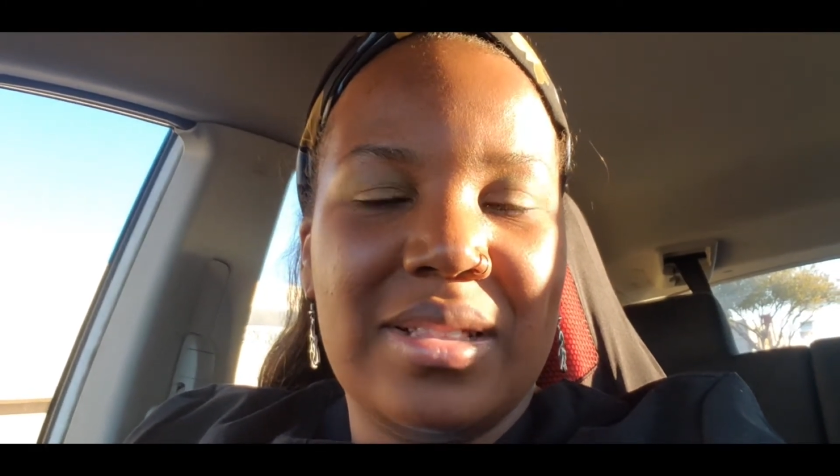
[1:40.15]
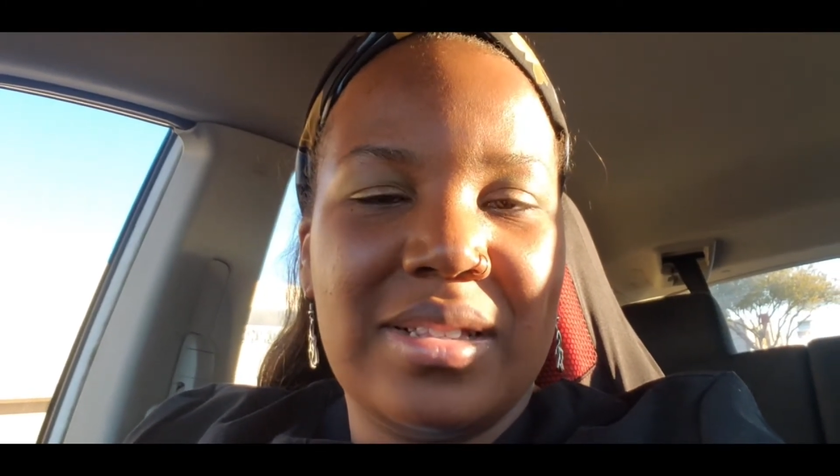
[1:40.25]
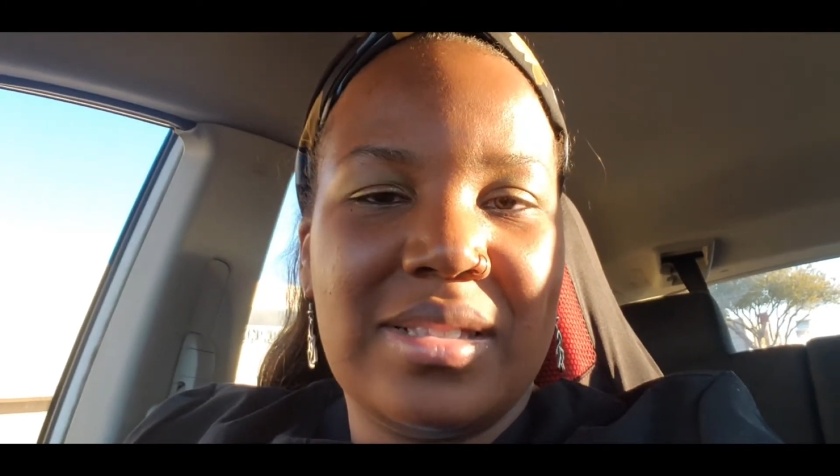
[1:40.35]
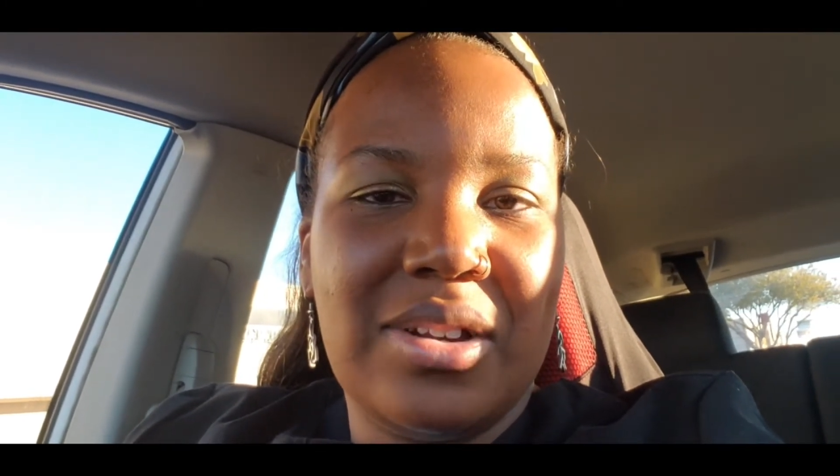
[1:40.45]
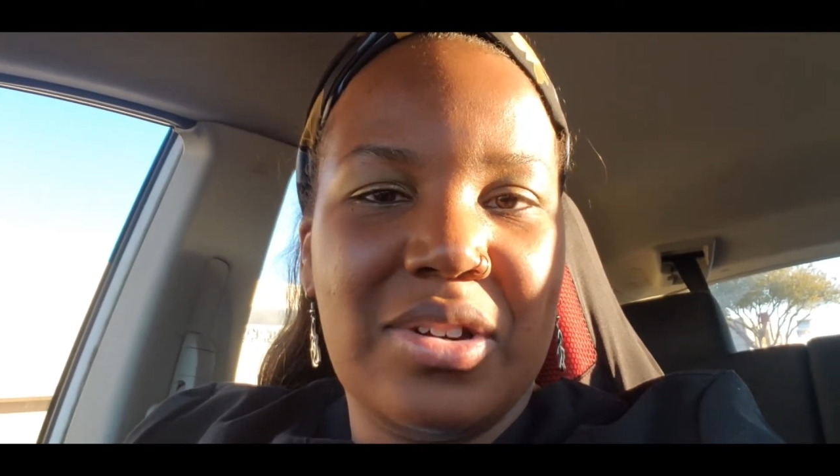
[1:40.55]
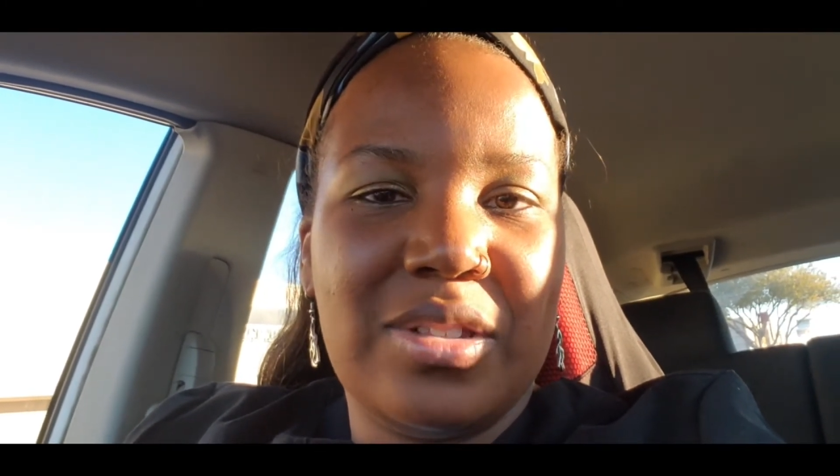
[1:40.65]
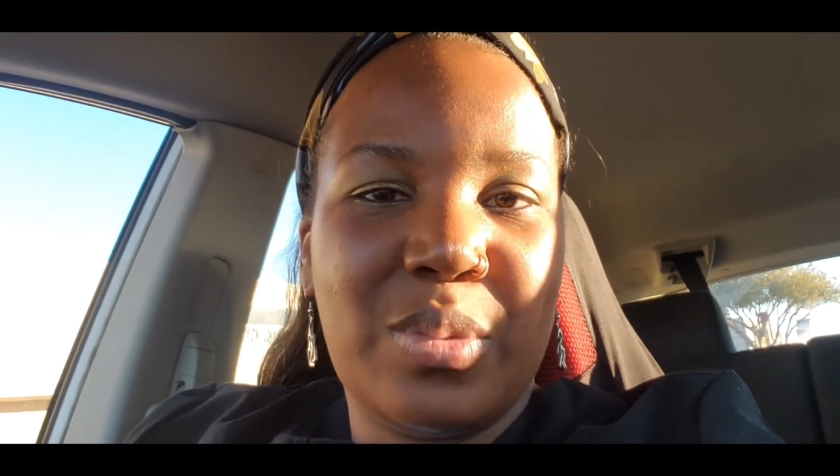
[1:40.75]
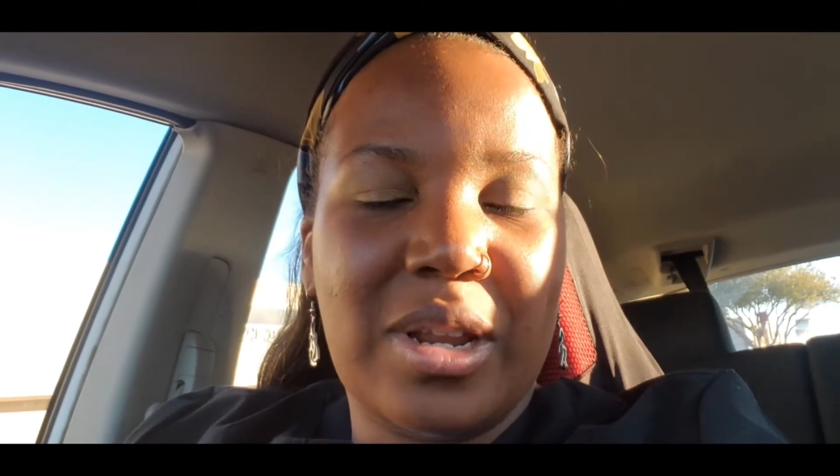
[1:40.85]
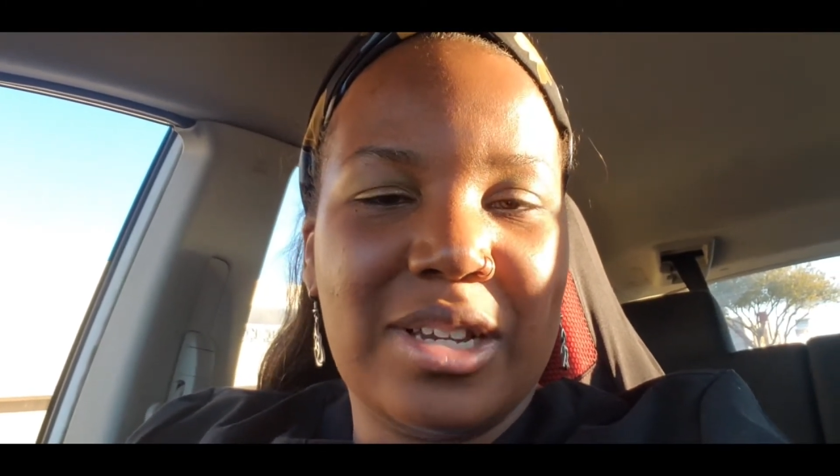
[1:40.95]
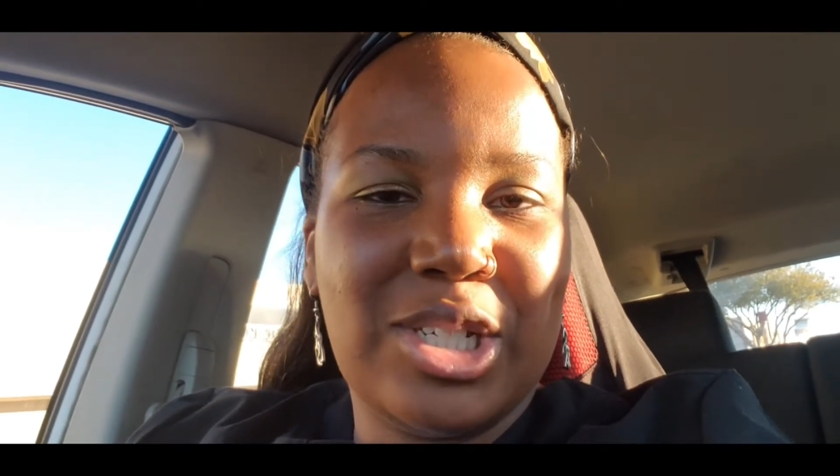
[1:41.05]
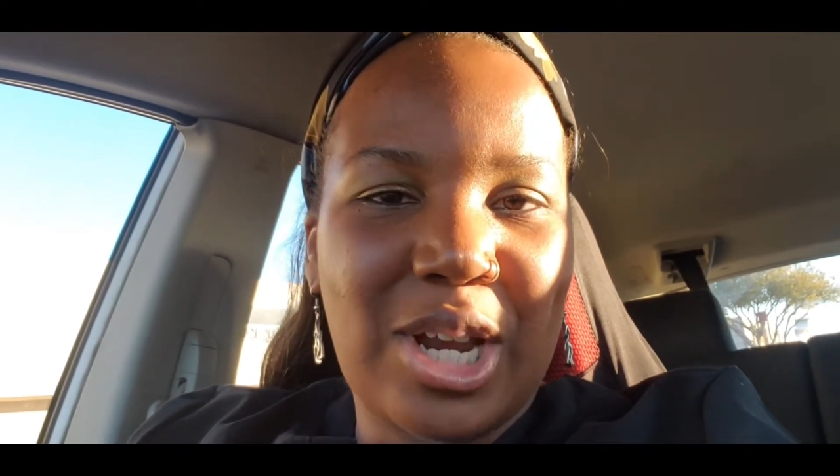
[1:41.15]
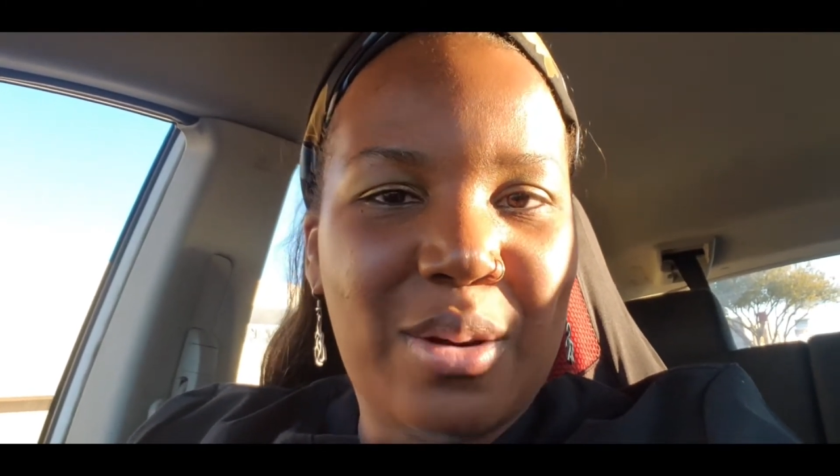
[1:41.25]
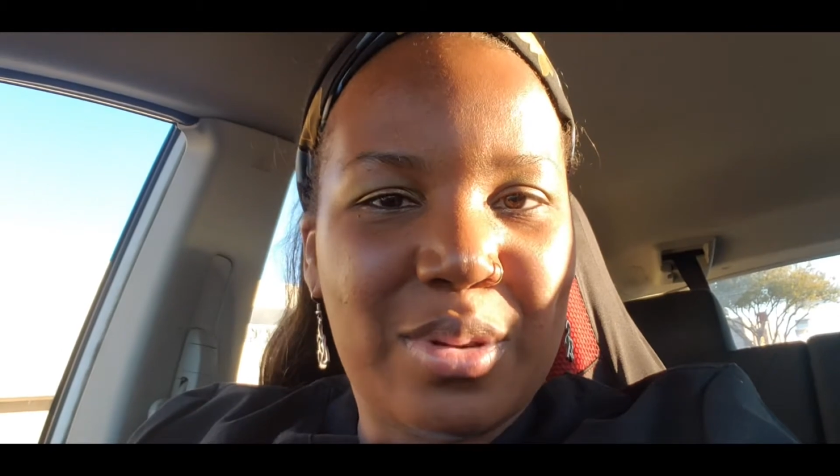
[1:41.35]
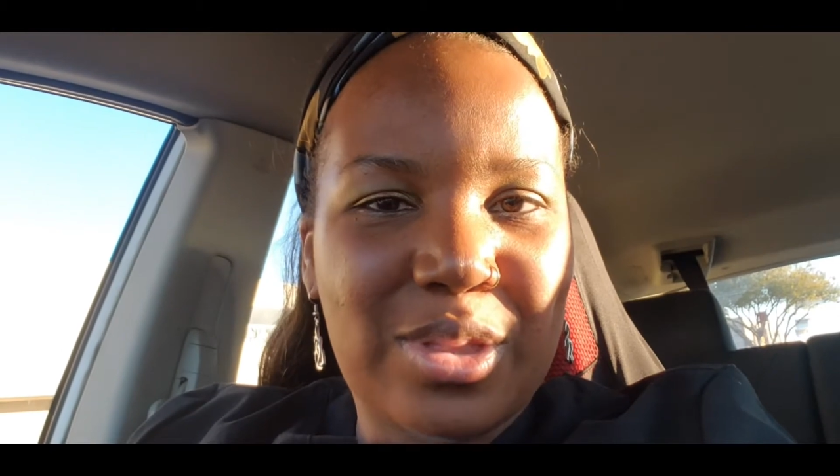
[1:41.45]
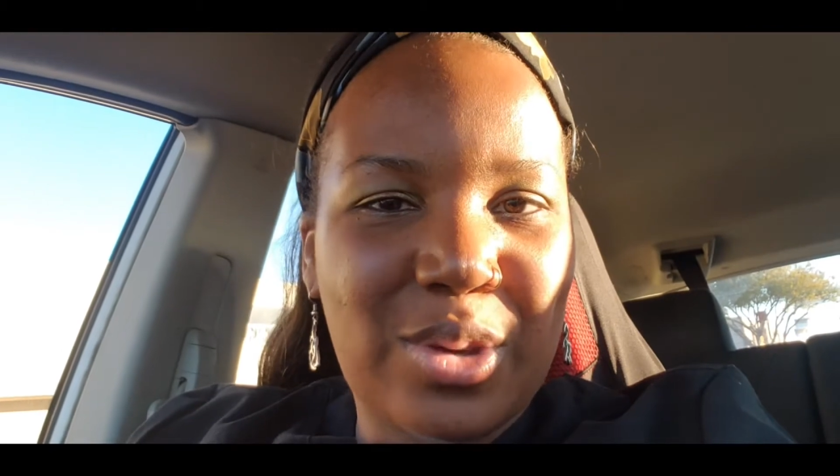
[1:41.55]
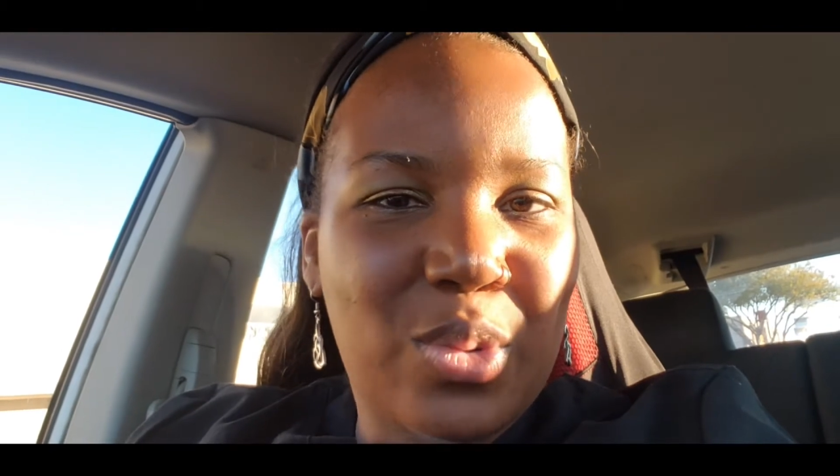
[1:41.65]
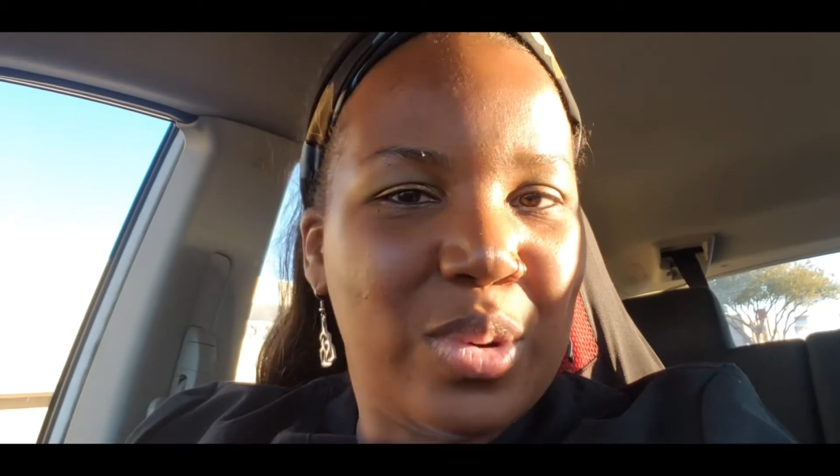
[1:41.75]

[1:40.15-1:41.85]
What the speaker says: this series when I share with you